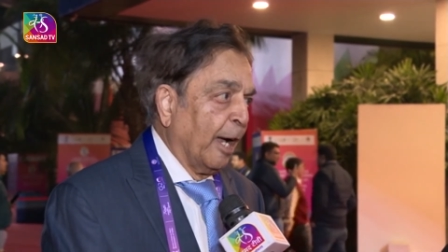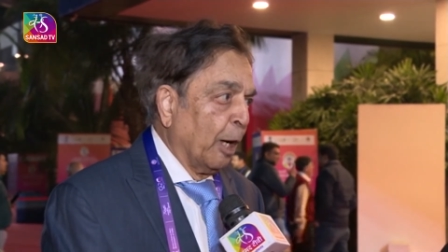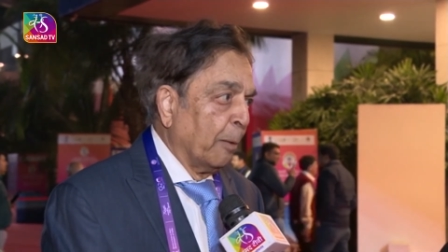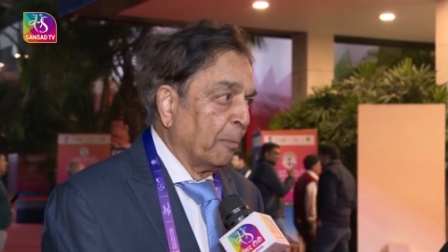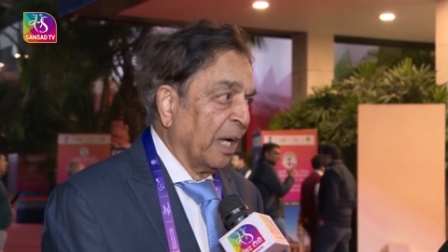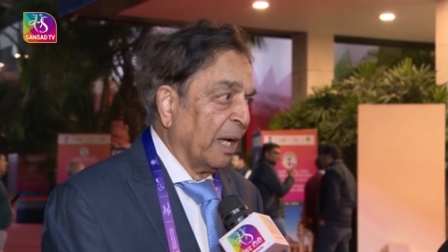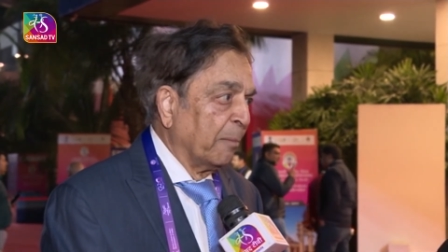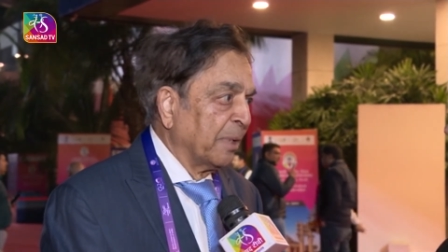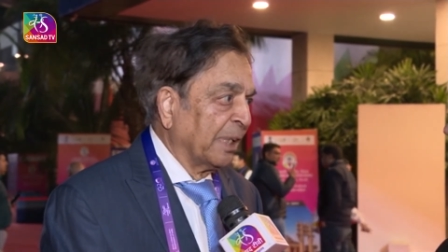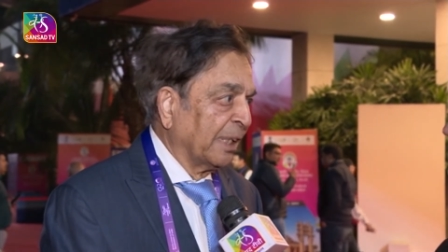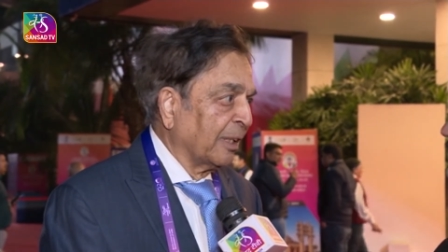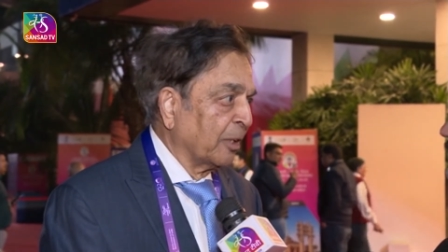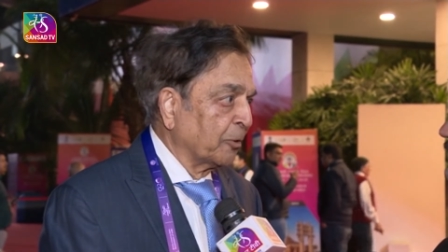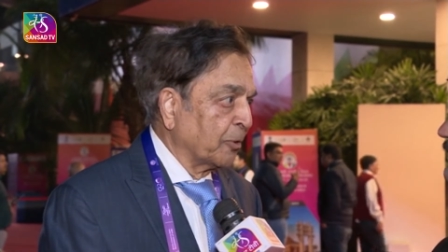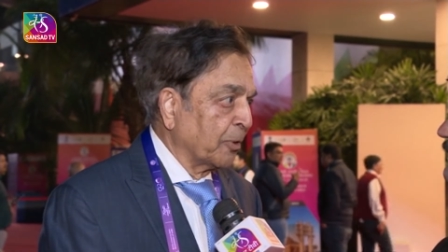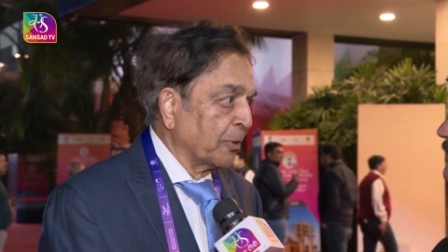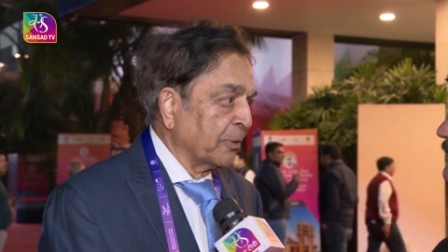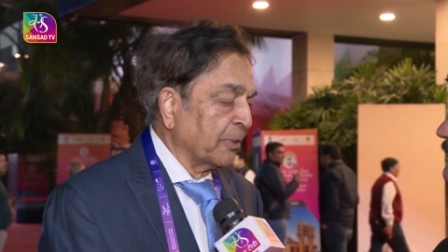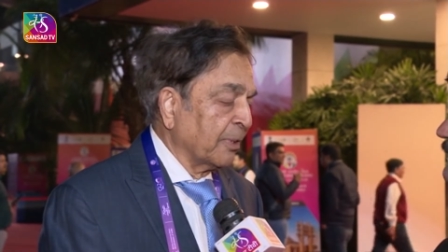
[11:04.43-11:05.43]
American
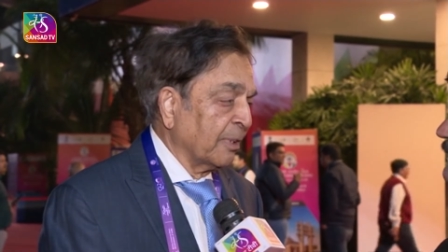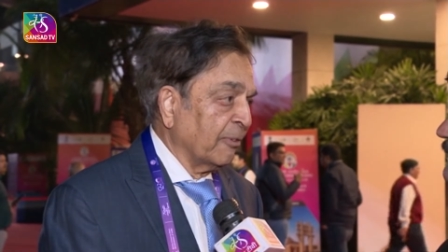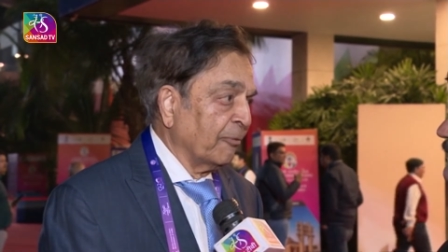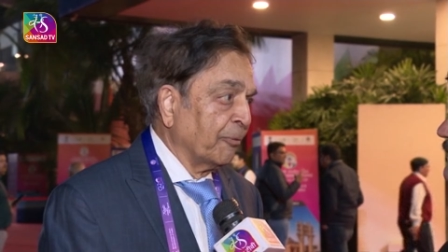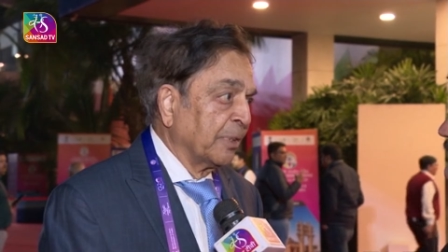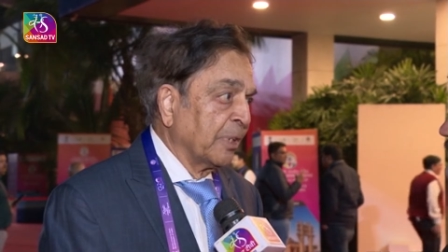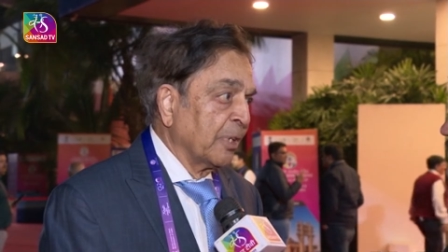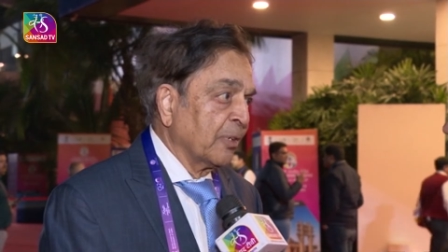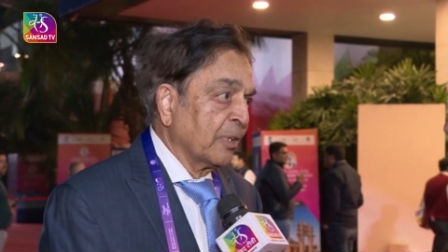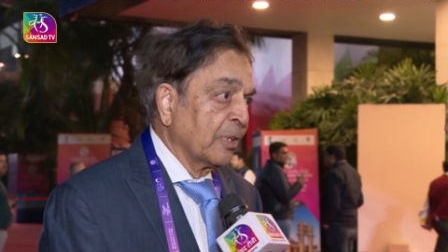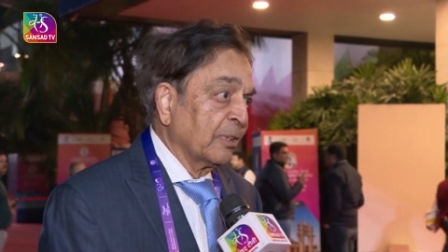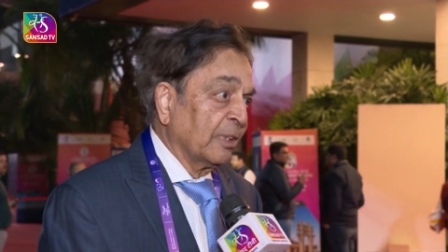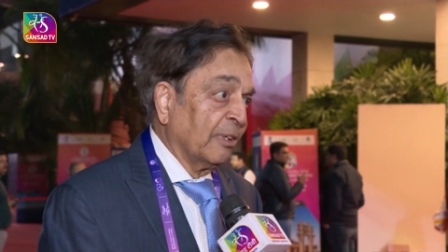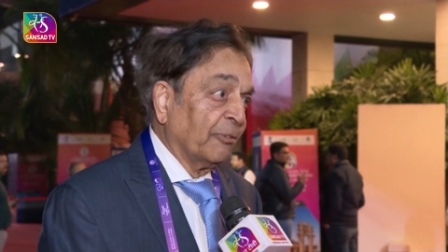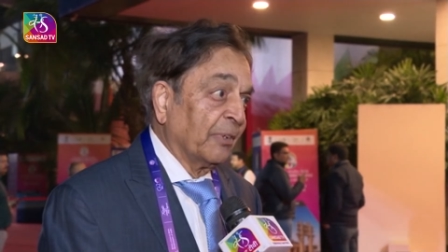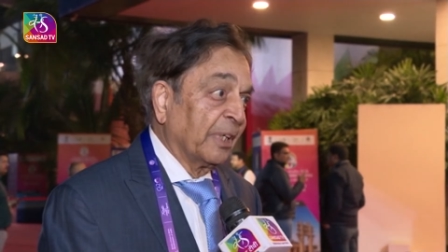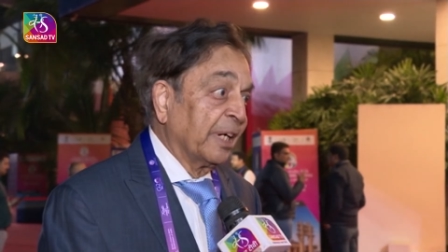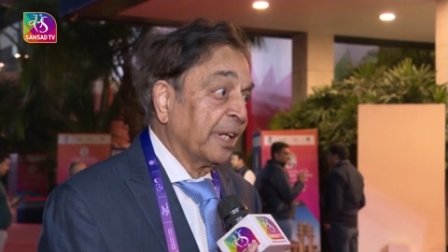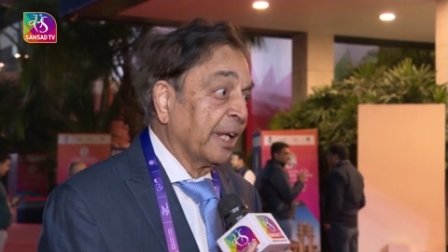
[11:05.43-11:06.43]
Association of Physicians
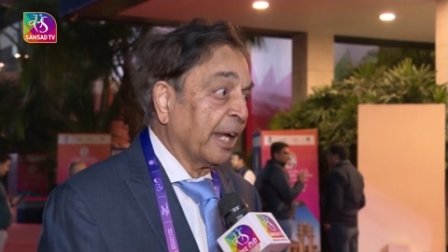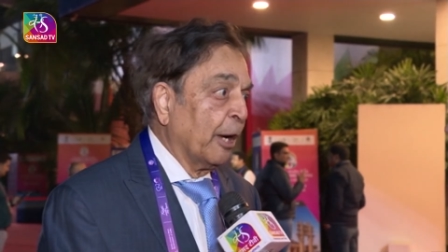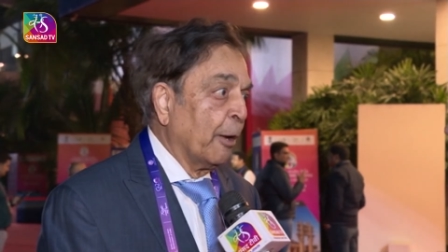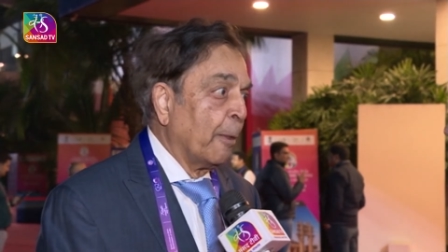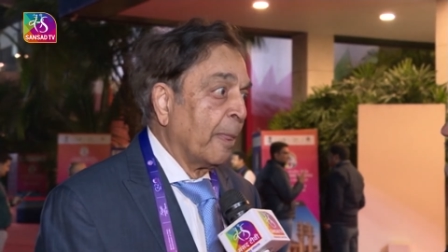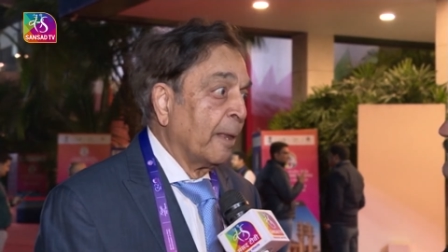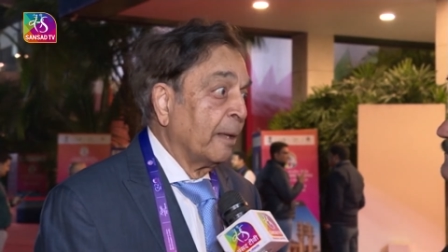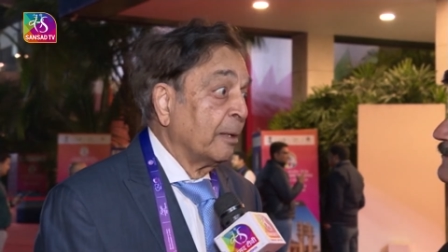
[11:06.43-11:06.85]
of India.